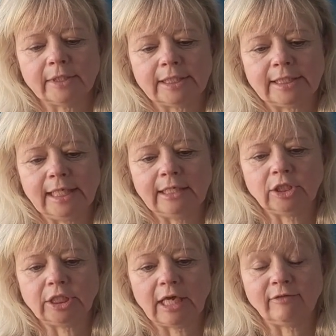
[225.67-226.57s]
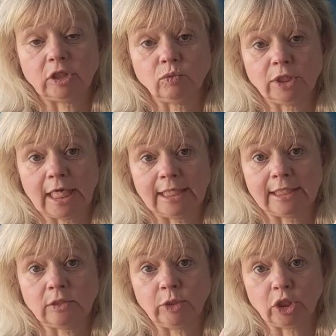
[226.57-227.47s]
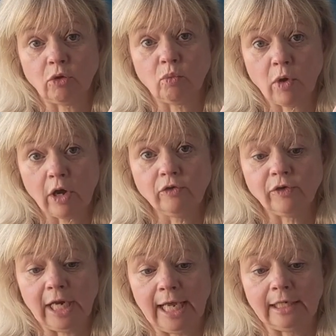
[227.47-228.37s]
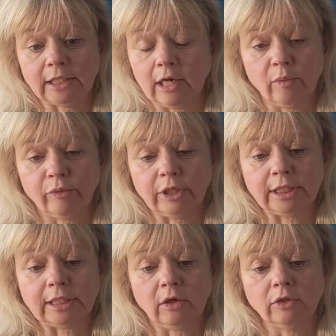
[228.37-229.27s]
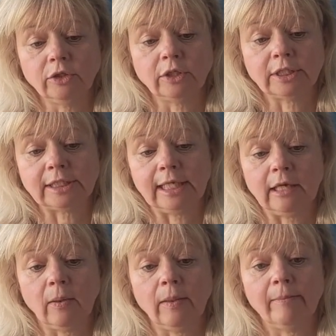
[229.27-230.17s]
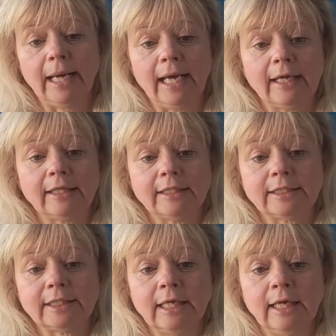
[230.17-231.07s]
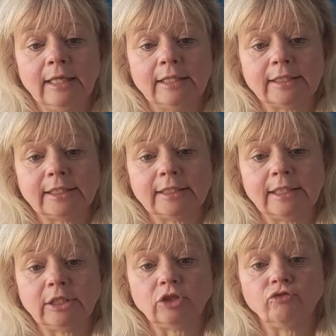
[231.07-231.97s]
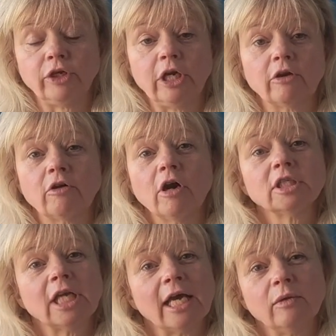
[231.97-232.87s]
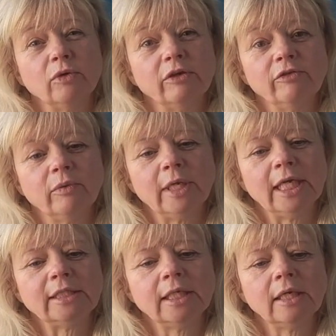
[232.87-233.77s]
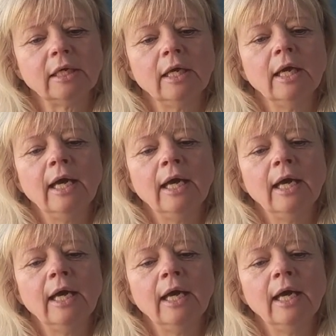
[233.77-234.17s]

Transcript: stitched daisies which are woven in, they're not printed on. You can see on the back there's the stitches running across like you would if you were knitting.